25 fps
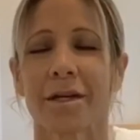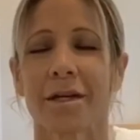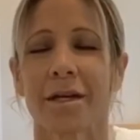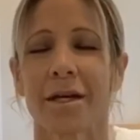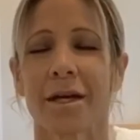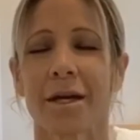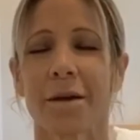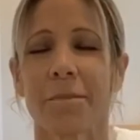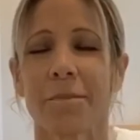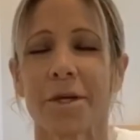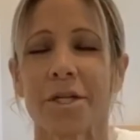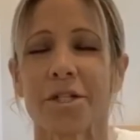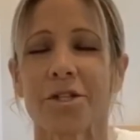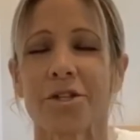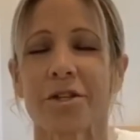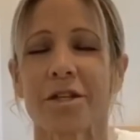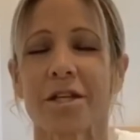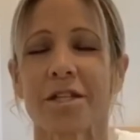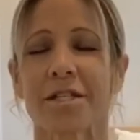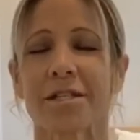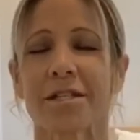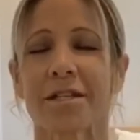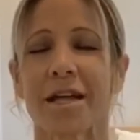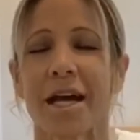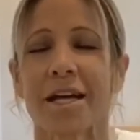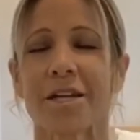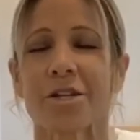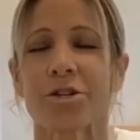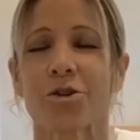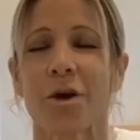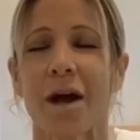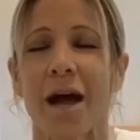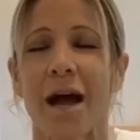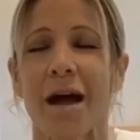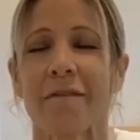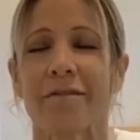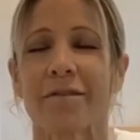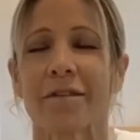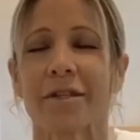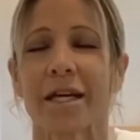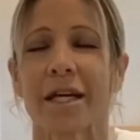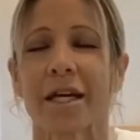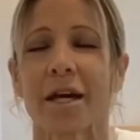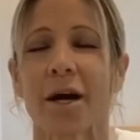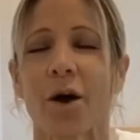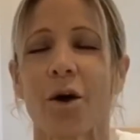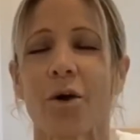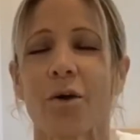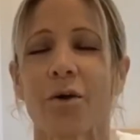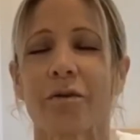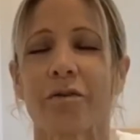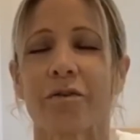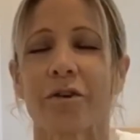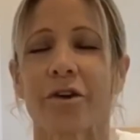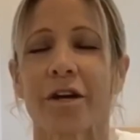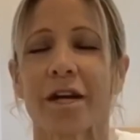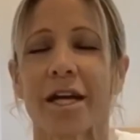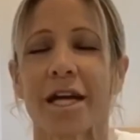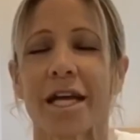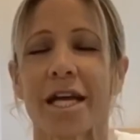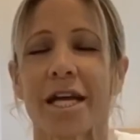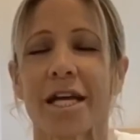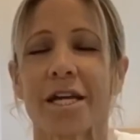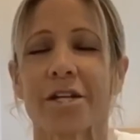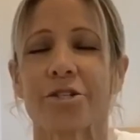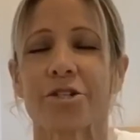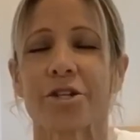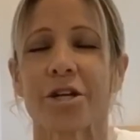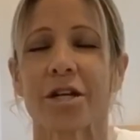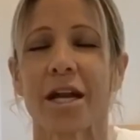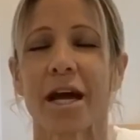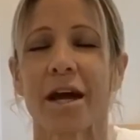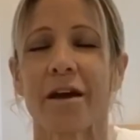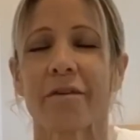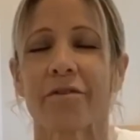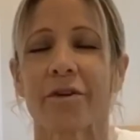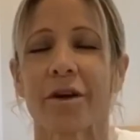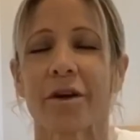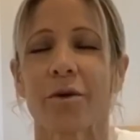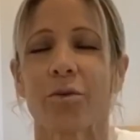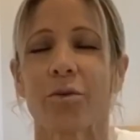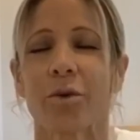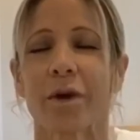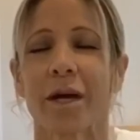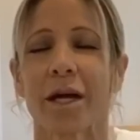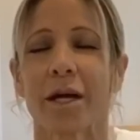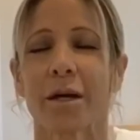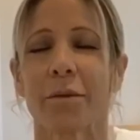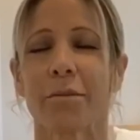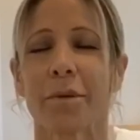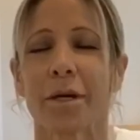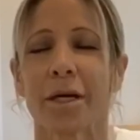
Picture this light traveling over each and every rib,